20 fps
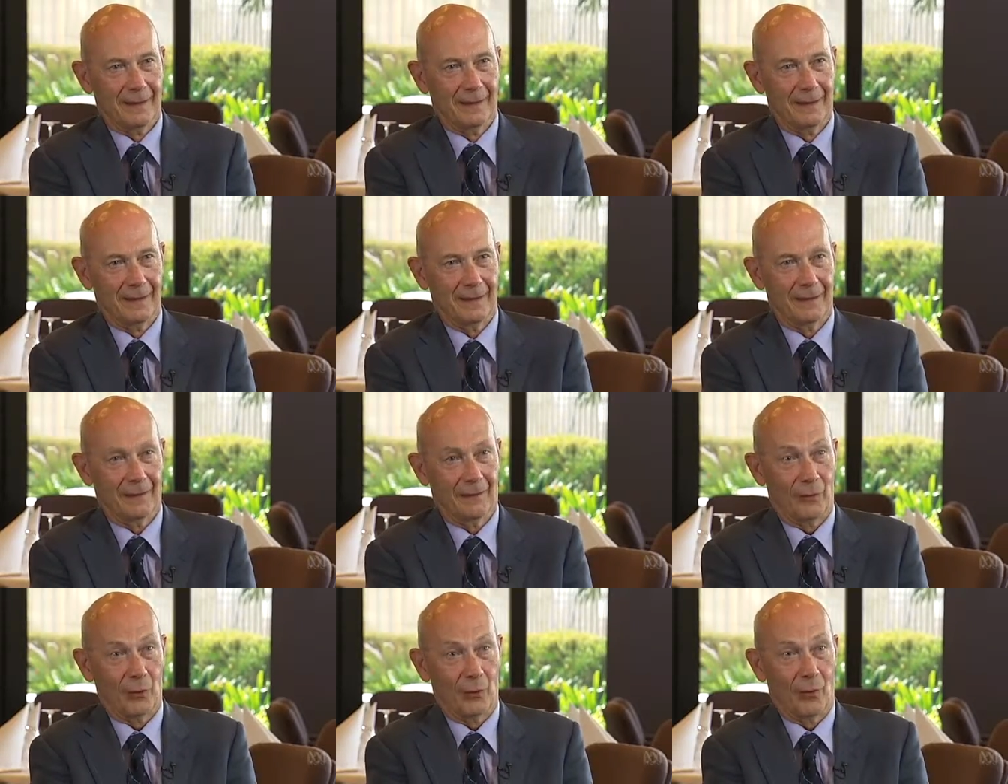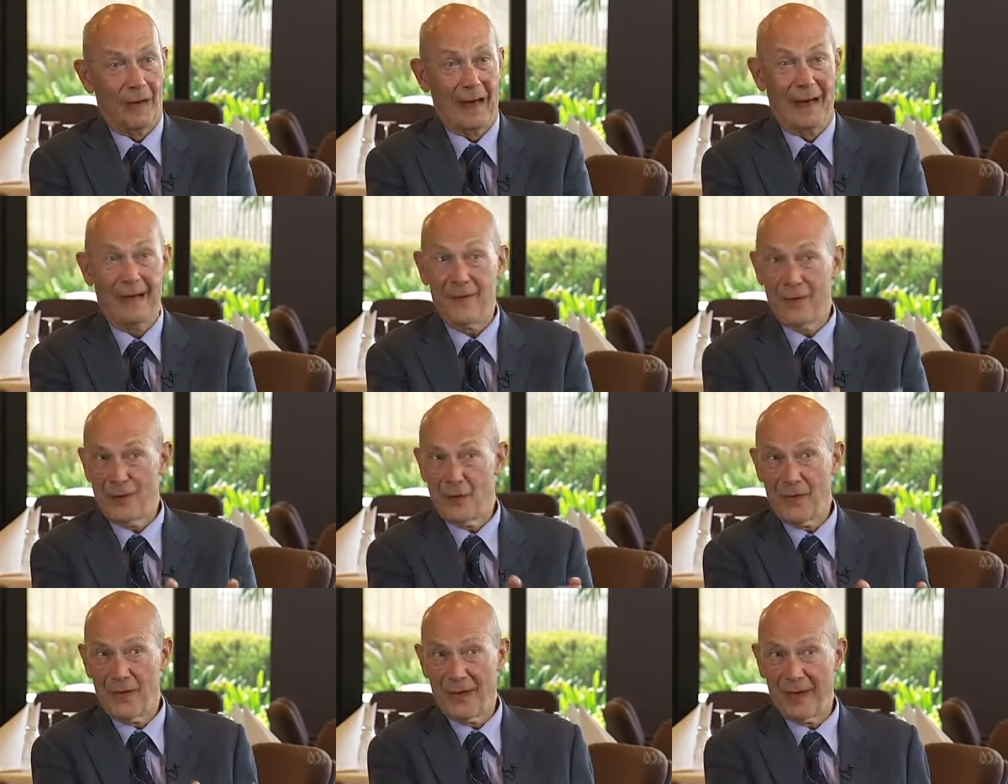Or
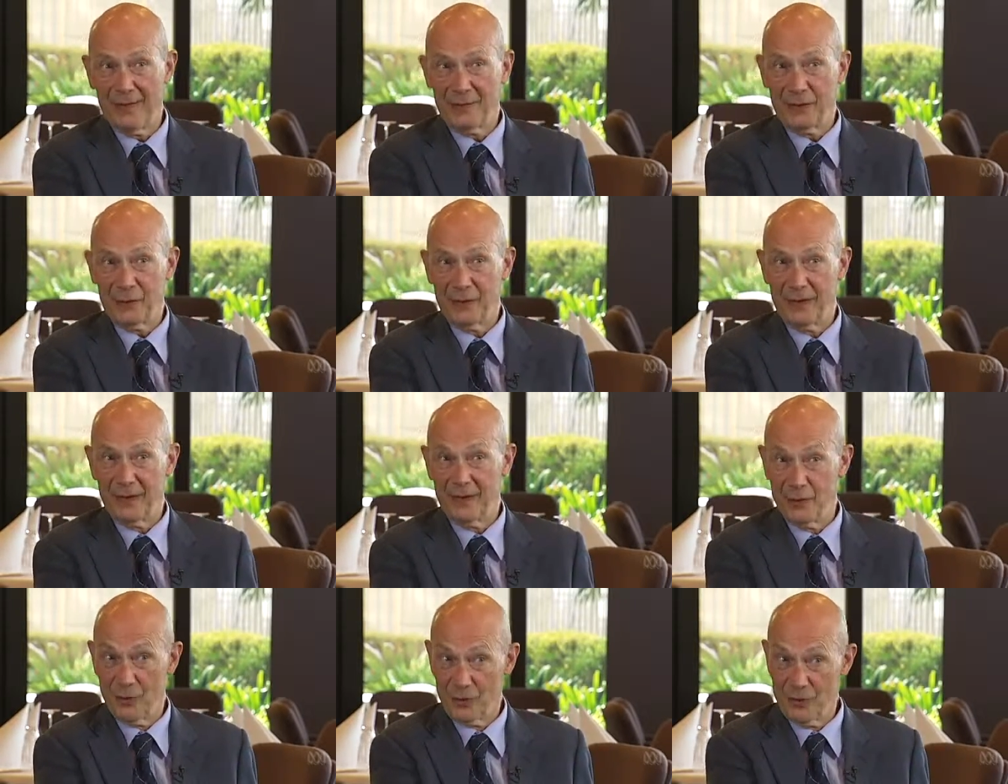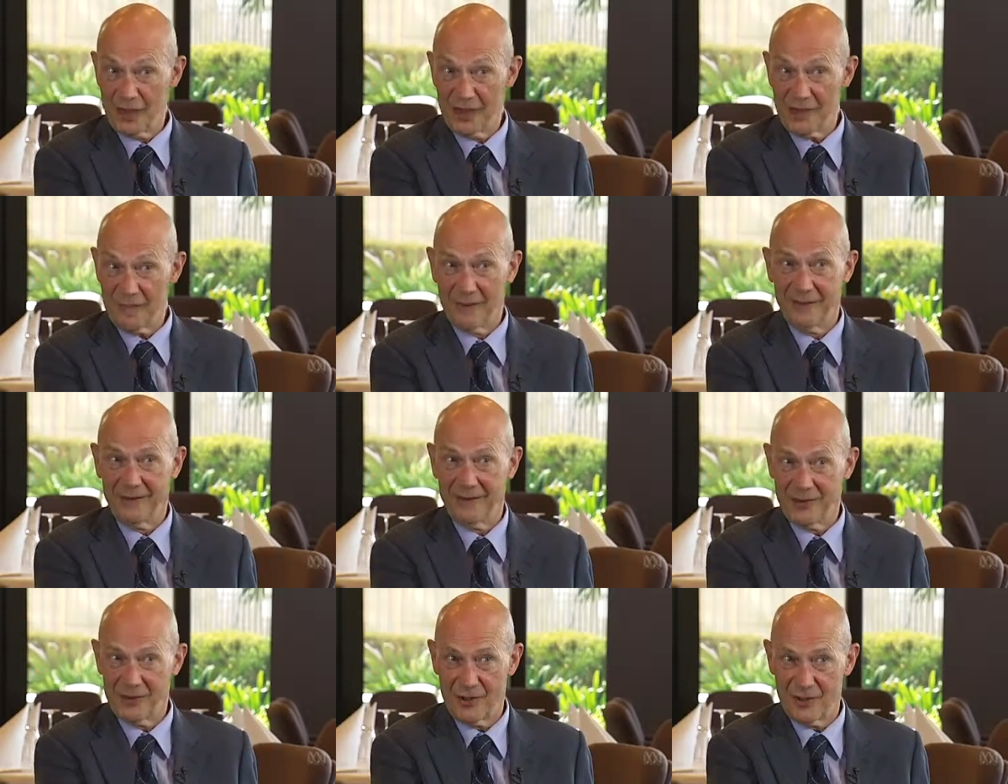either they have to reduce
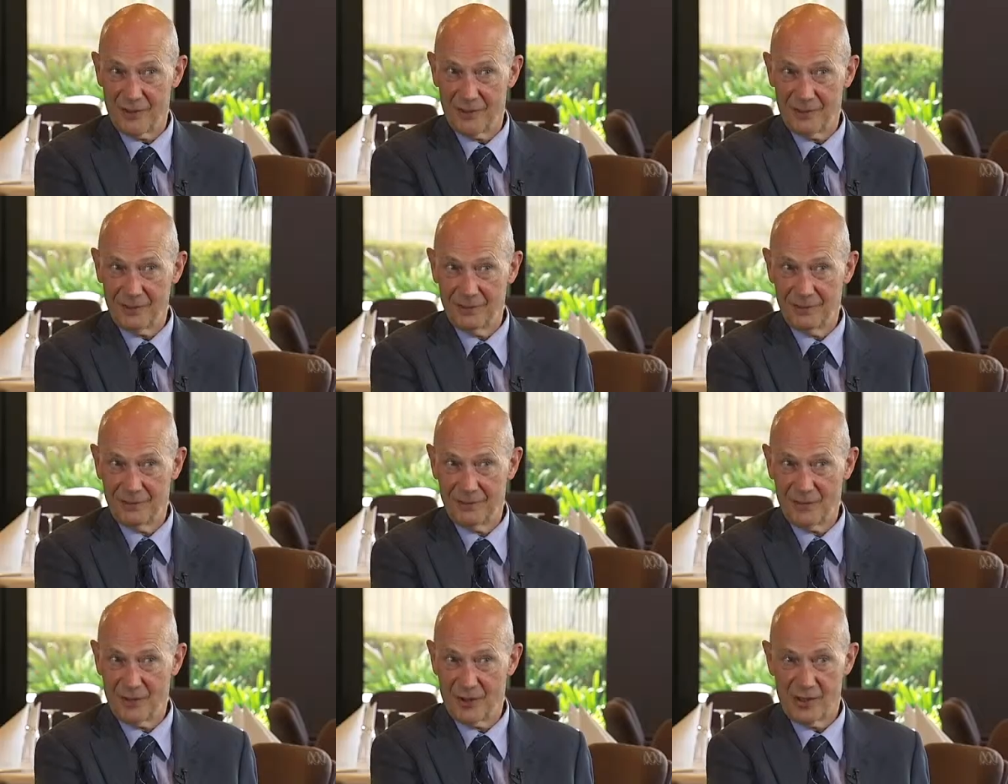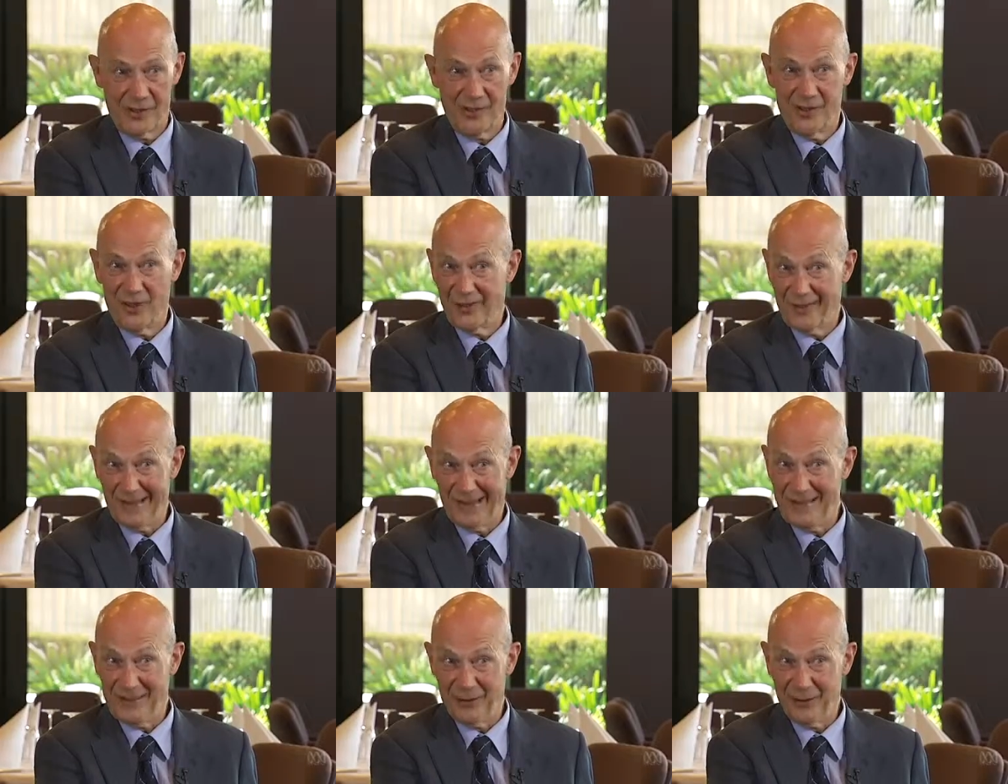expenditure, which is not
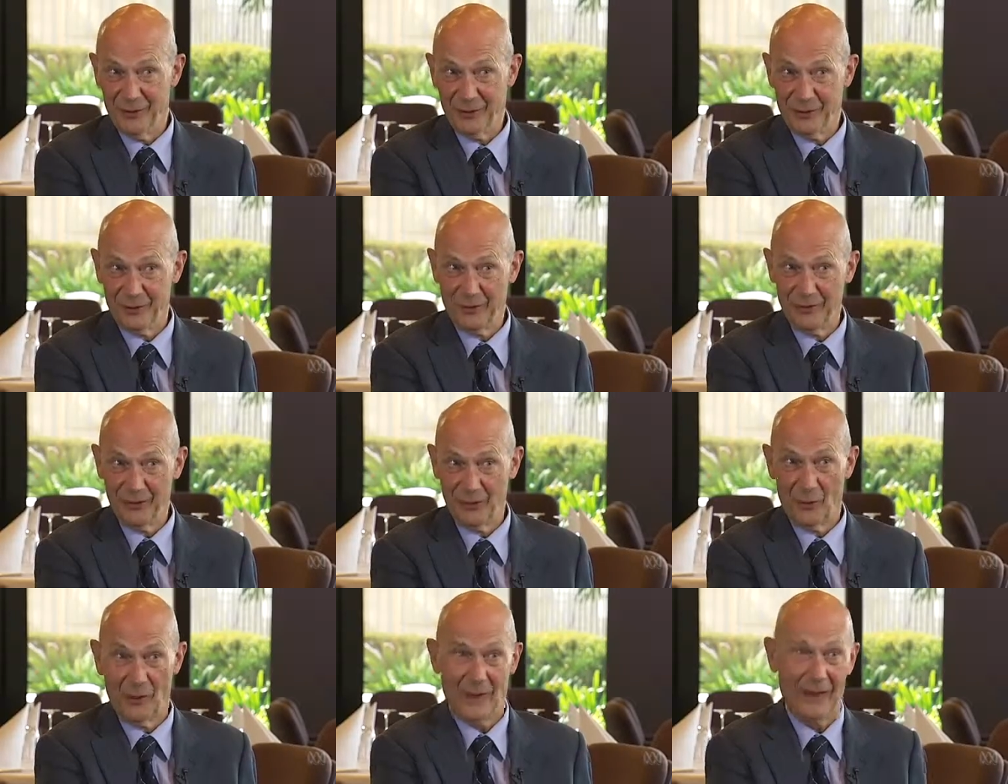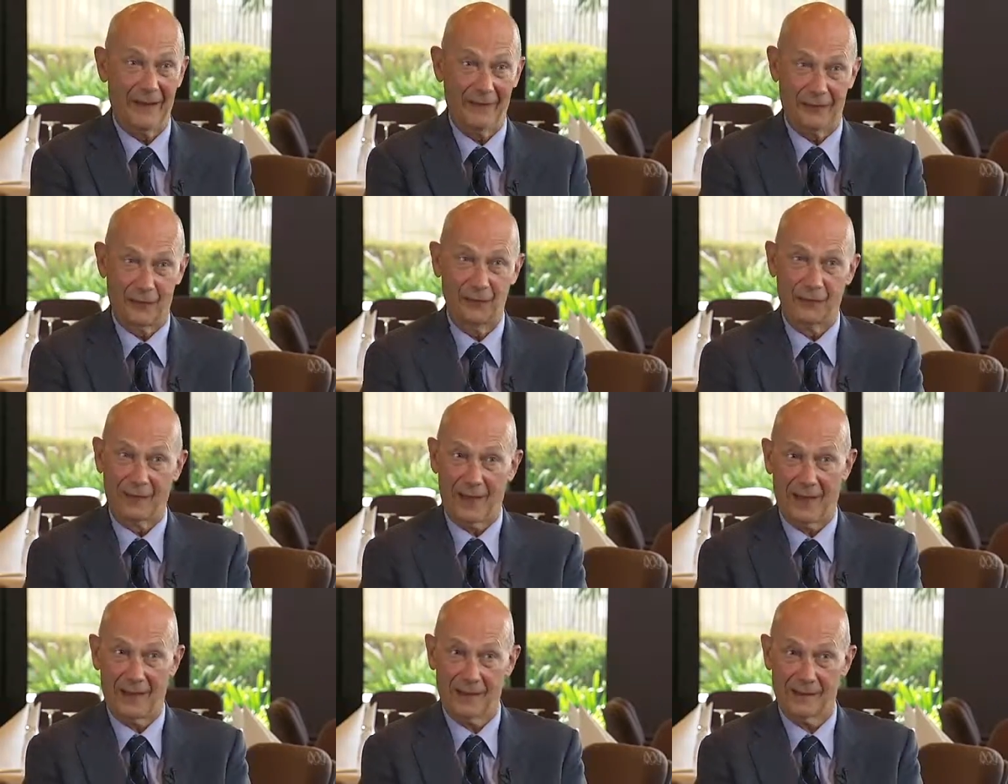nice to do, or they have to
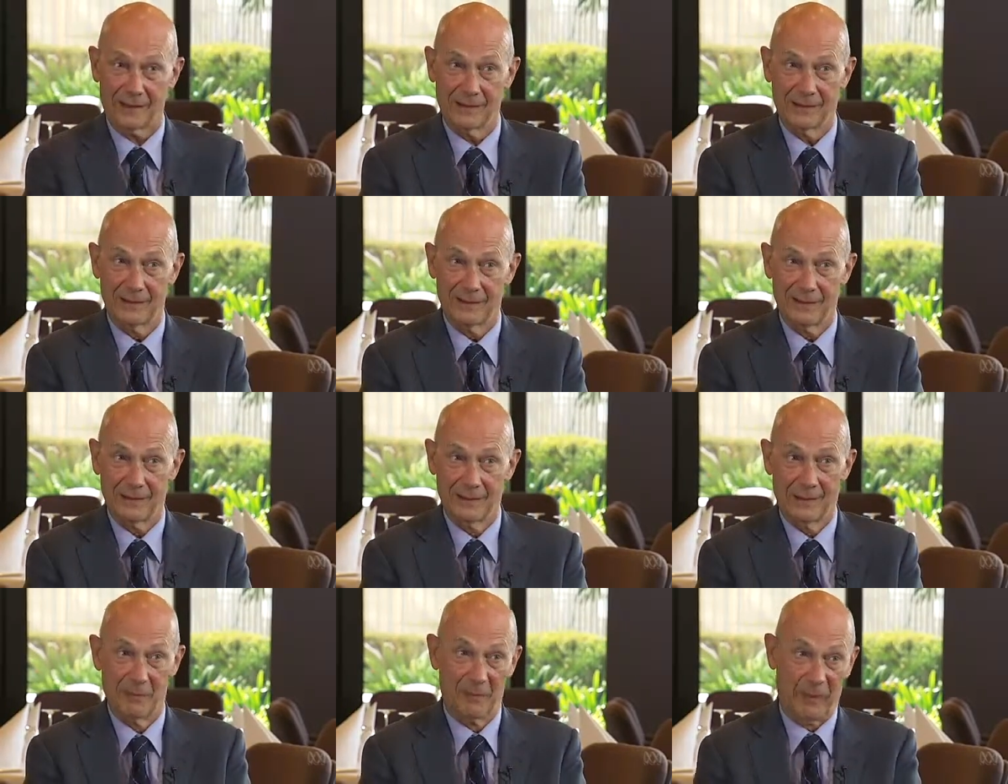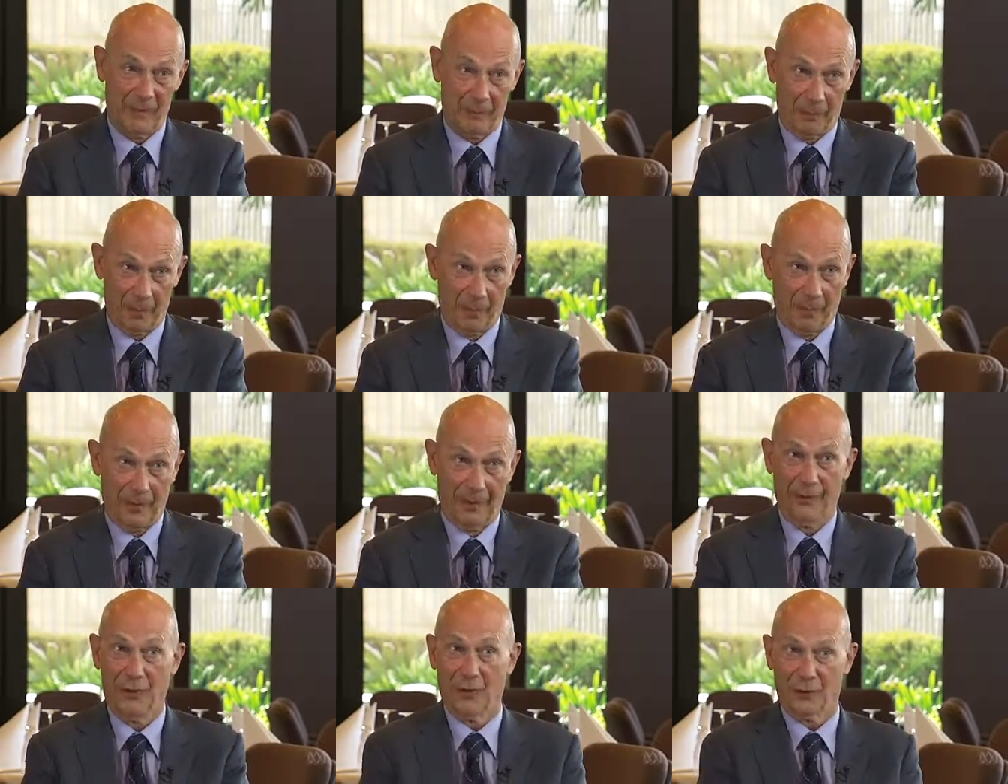tax
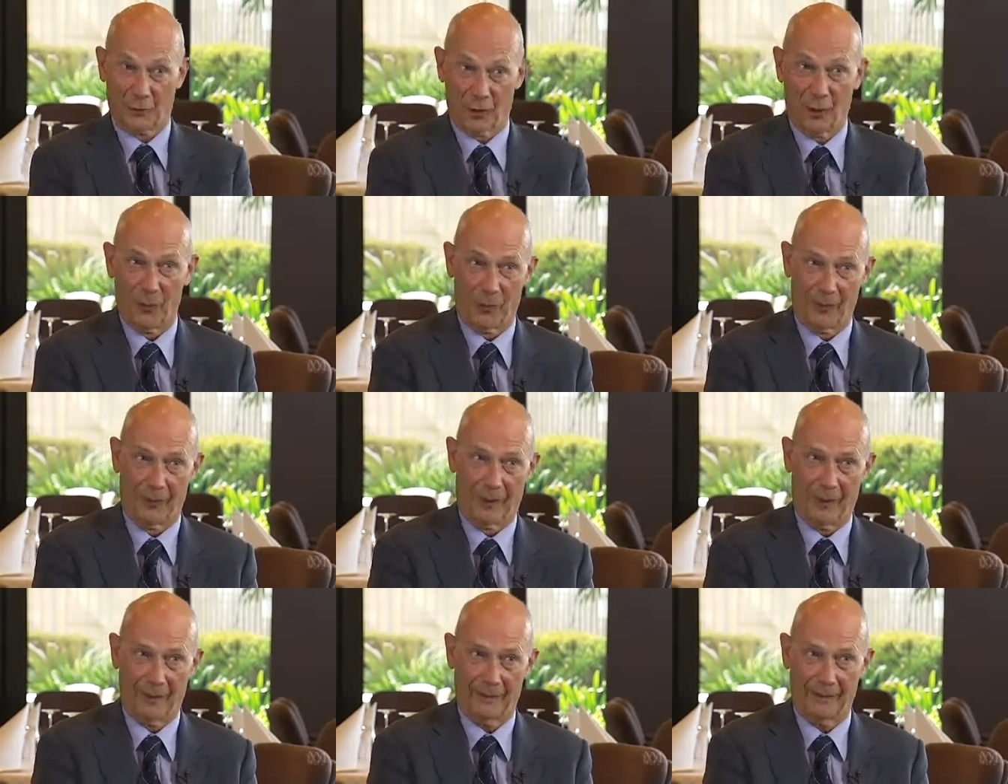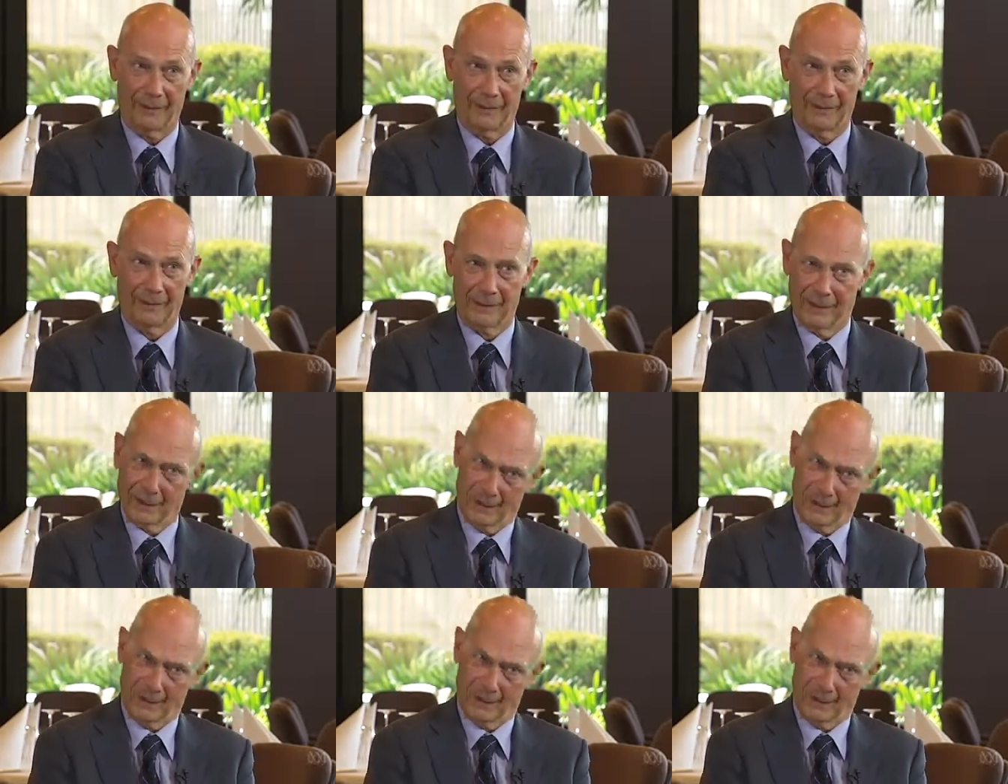people and not corporates,